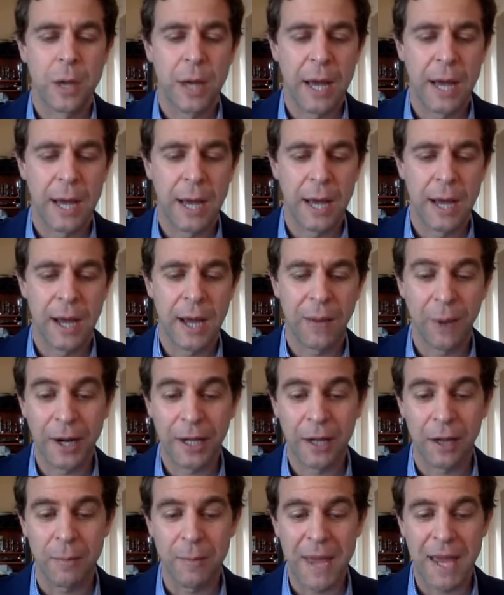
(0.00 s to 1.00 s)
Uh, I want
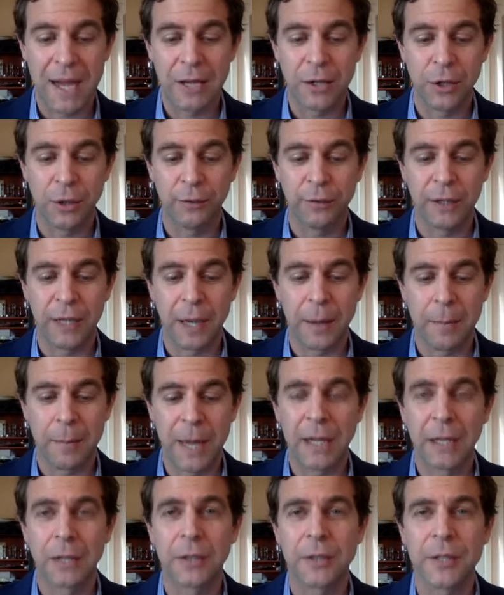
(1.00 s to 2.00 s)
to commend UVM
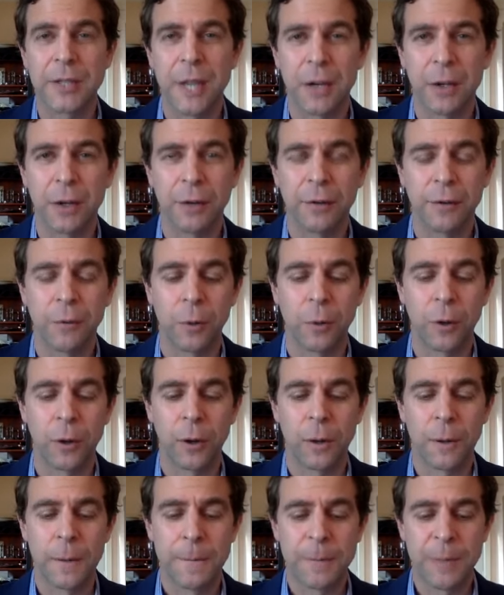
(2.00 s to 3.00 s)
Medical Center
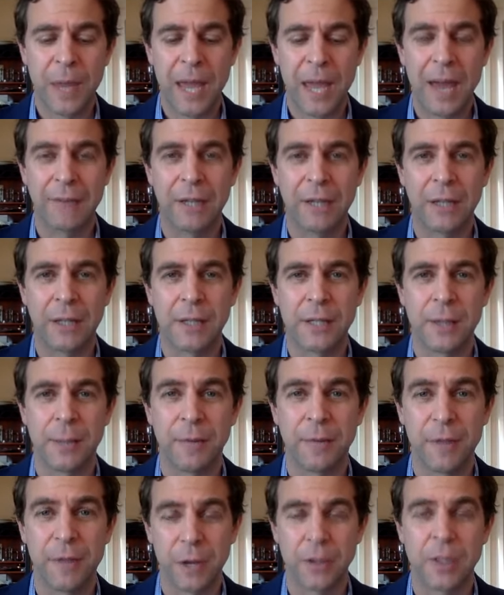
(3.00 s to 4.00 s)
for having some
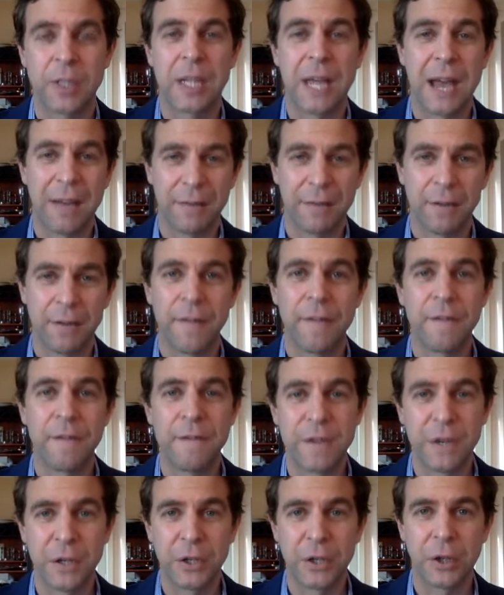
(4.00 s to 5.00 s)
of their staff
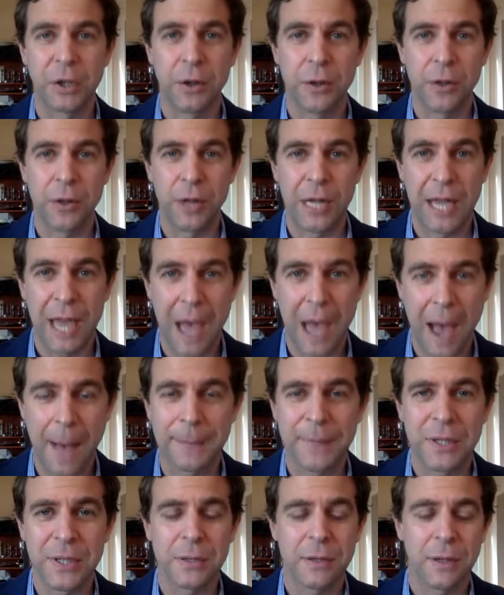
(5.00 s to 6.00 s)
fill the
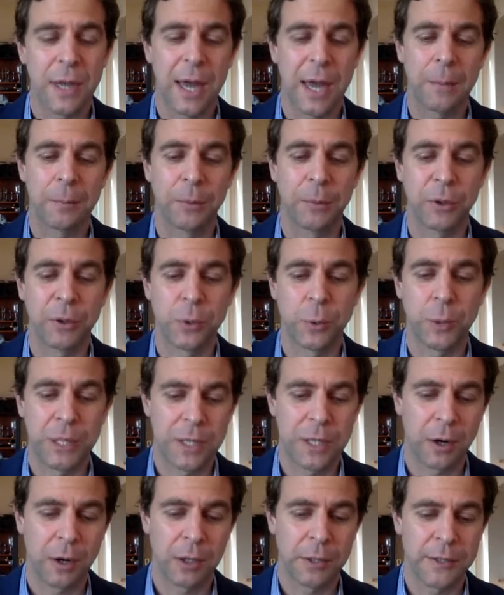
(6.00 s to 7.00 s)
gaps at Birchwood
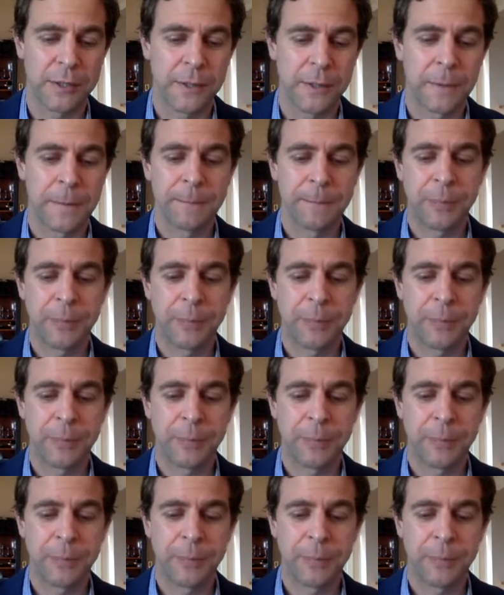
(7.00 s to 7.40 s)
Terrace,